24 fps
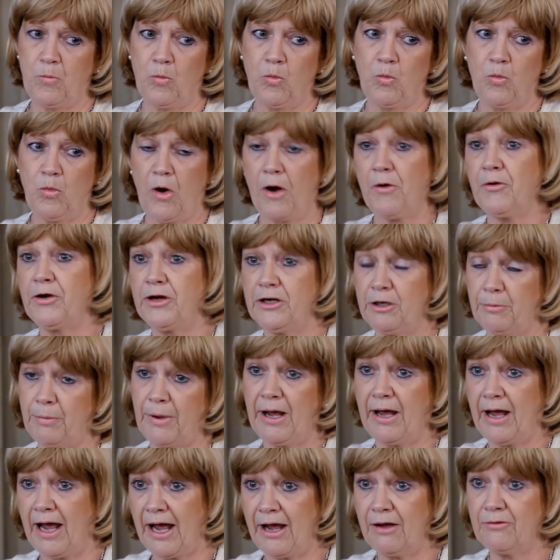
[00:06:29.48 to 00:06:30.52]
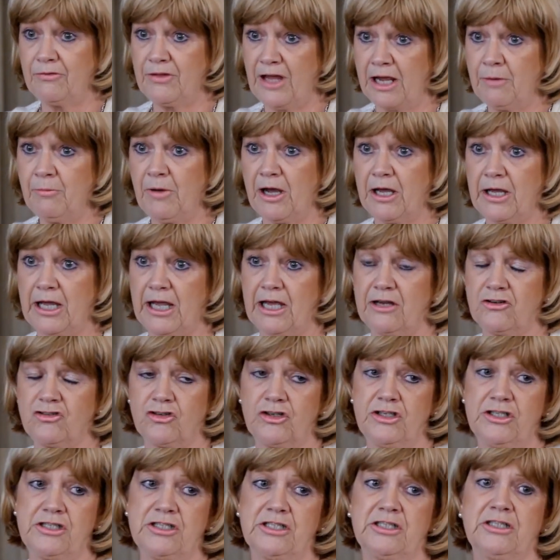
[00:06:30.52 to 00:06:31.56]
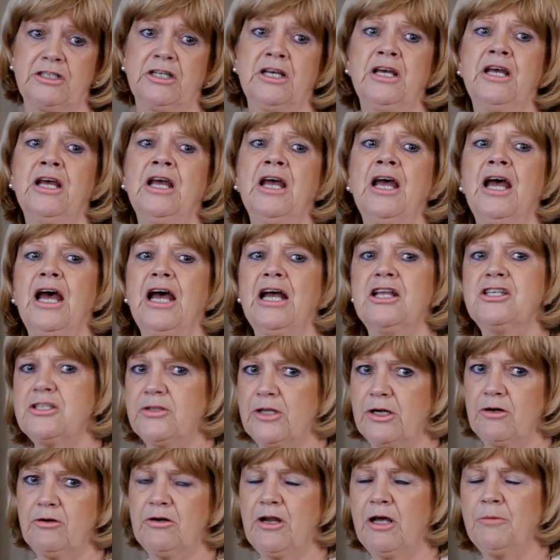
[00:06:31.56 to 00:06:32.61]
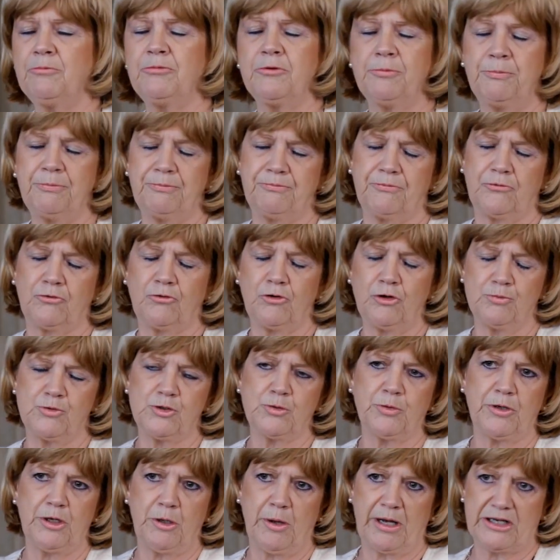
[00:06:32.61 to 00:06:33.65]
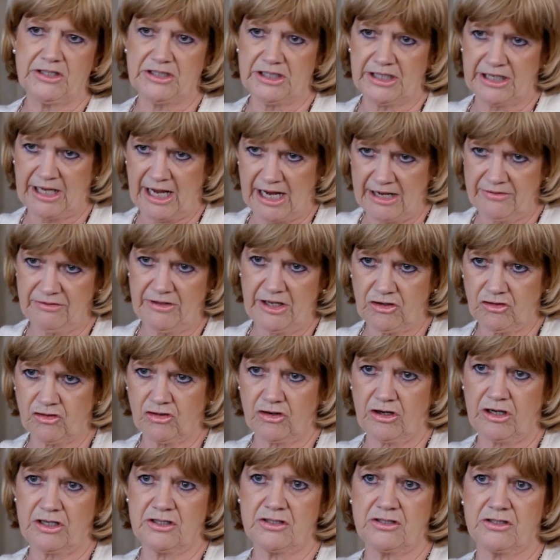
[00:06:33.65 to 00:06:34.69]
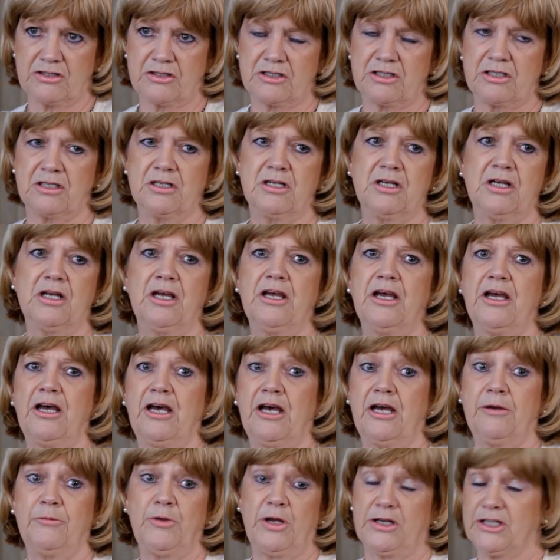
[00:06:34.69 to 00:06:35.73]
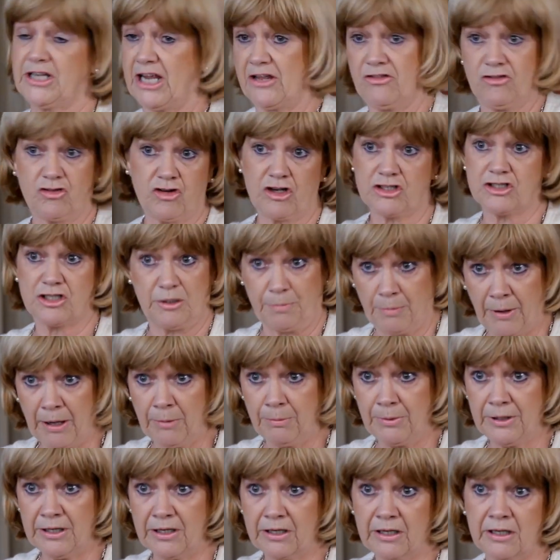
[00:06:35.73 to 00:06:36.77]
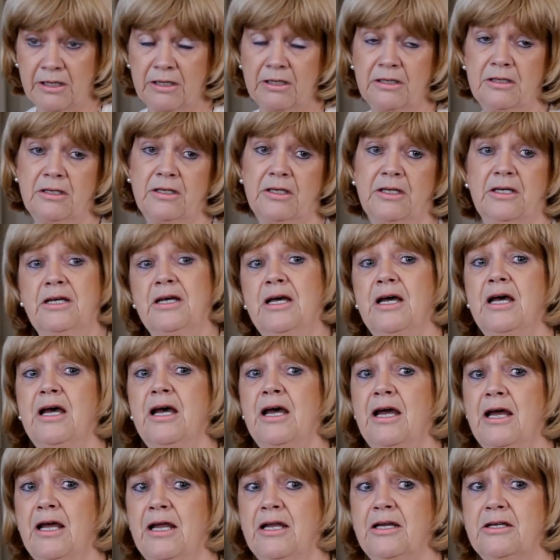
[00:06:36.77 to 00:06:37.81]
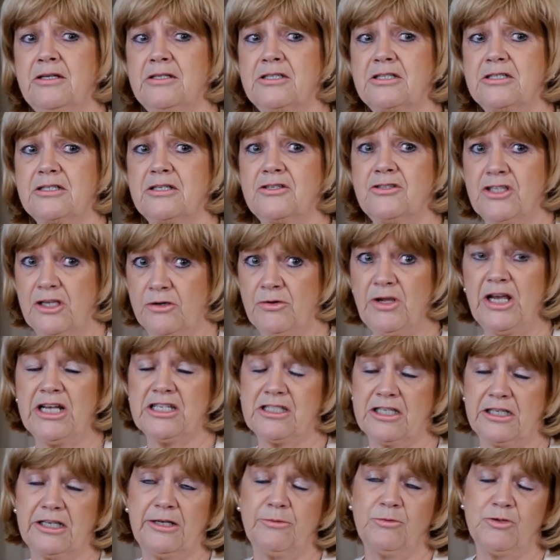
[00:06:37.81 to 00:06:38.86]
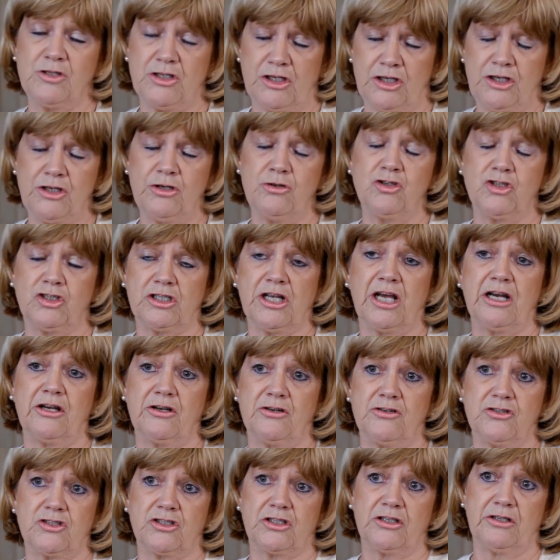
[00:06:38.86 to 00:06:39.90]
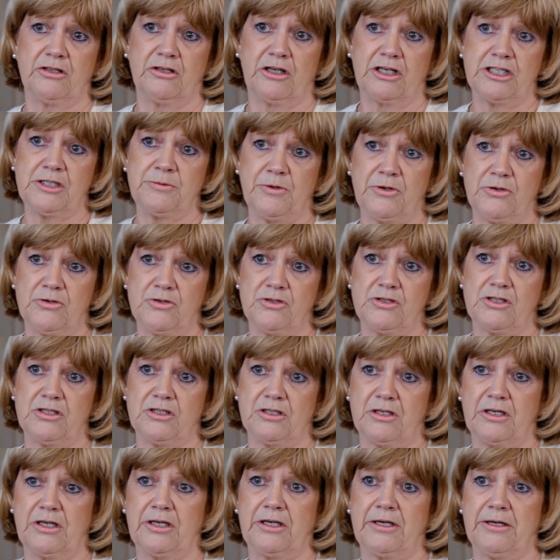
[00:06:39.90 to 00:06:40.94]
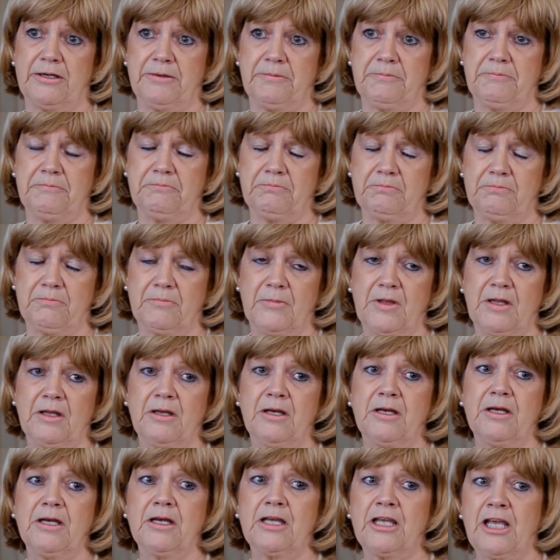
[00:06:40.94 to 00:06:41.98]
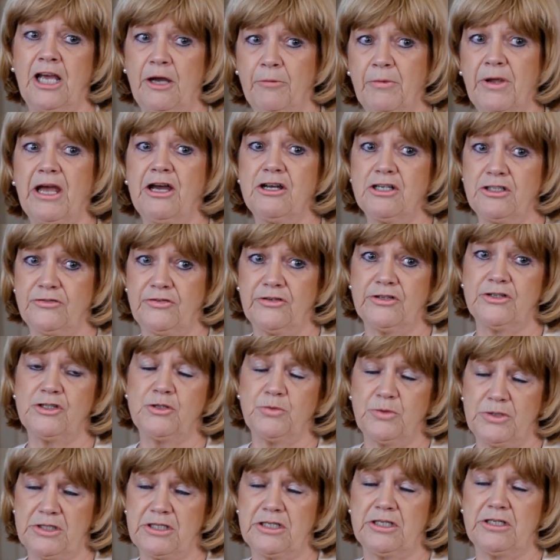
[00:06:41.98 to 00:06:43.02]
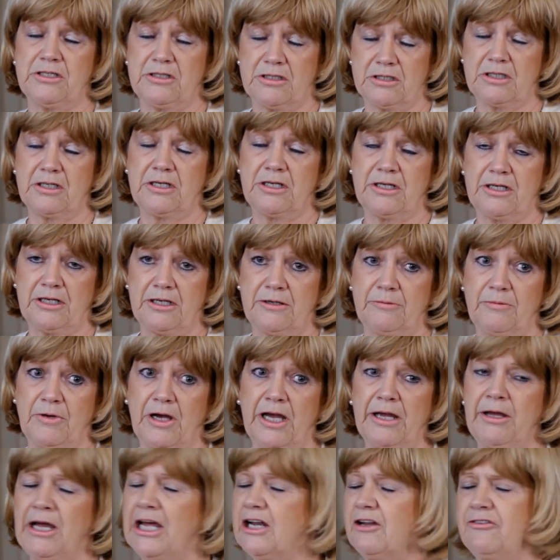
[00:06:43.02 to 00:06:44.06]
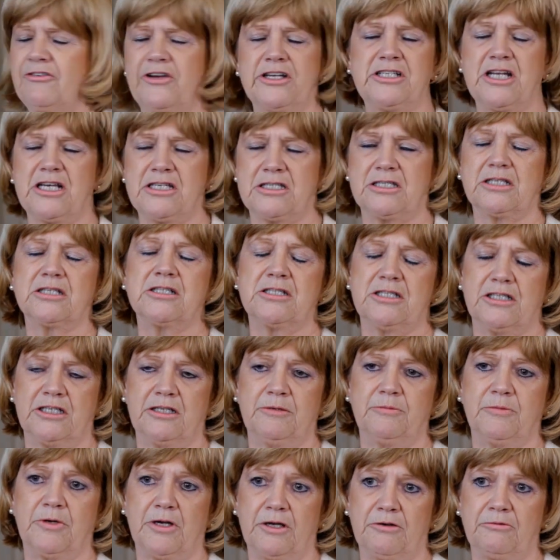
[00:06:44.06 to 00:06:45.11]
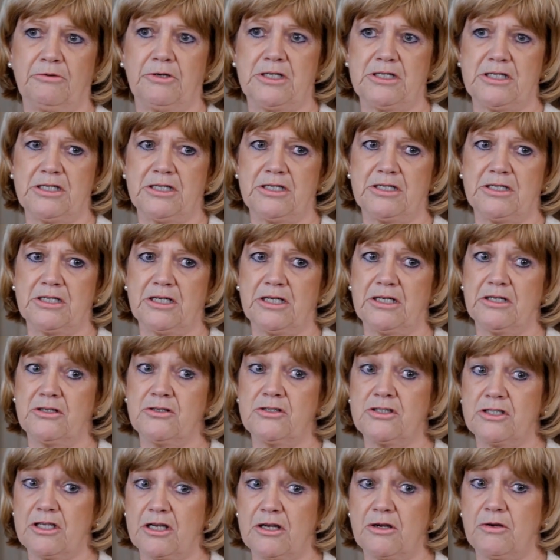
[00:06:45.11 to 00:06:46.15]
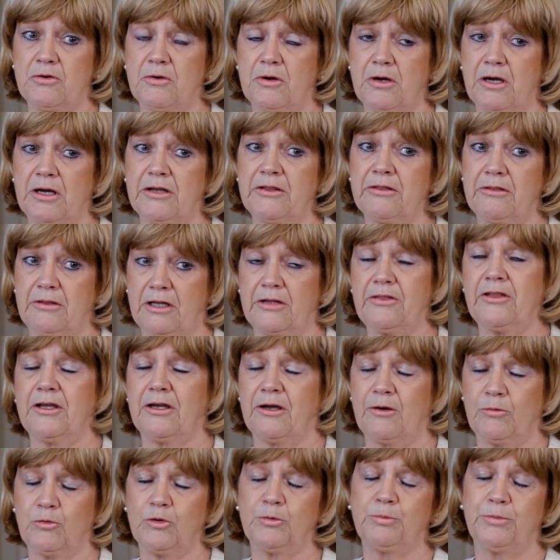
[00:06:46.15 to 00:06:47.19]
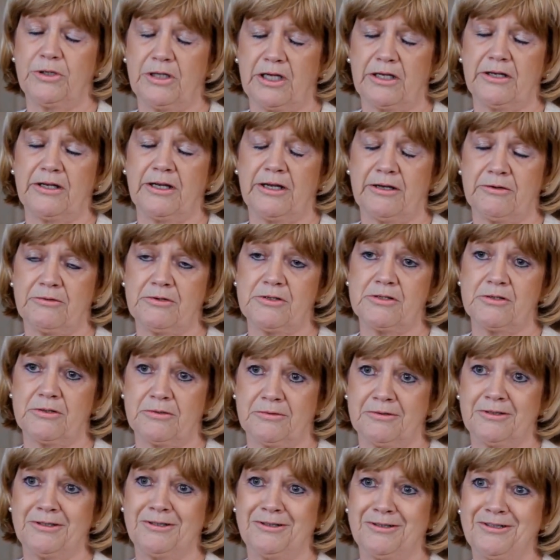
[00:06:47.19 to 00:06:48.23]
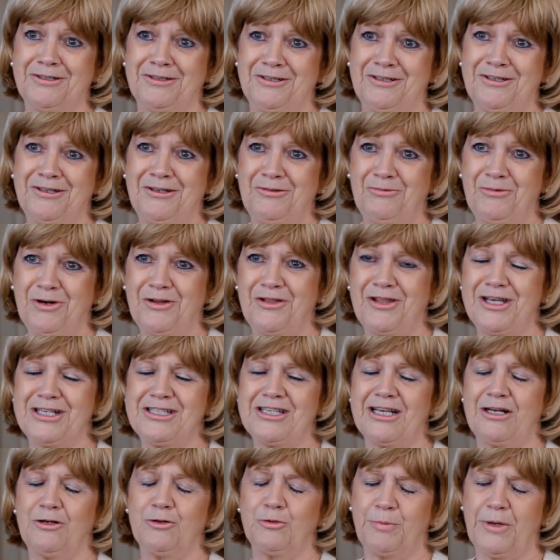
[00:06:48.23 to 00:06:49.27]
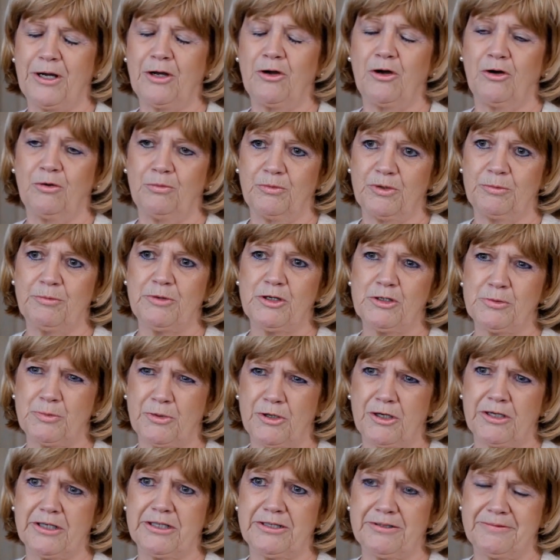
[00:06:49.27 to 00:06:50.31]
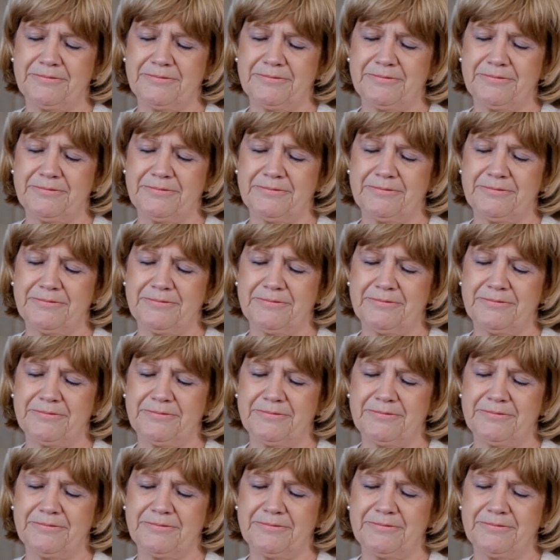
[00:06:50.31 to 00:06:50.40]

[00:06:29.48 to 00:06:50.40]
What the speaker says: worried about how they might get treated. And so there are a number of groups where you had to gain their trust. You had to gain the trust of the public. And so, yes, it was a huge challenge. And I suppose coming out of it as we did, I had a fantastic team. I really did. And so I think I would put that down as one of the things I look back on with most pride.